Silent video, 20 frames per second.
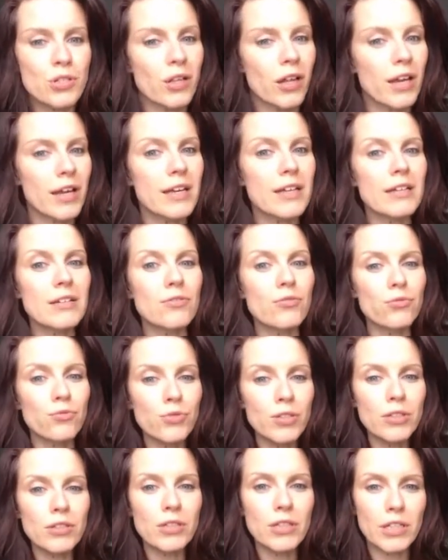like
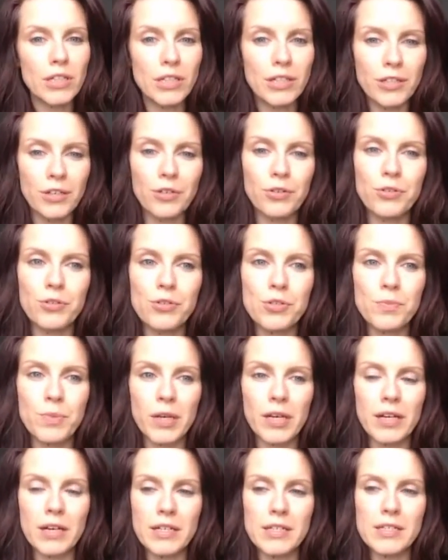really huge,
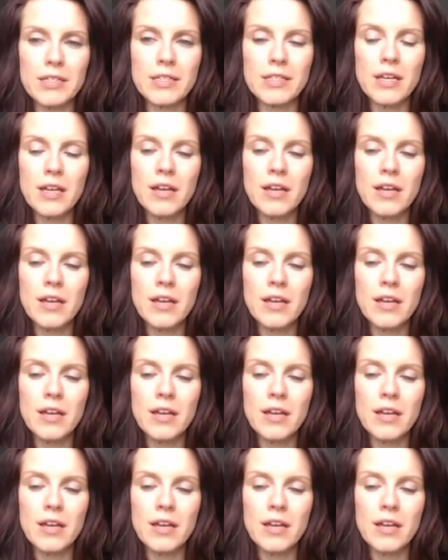because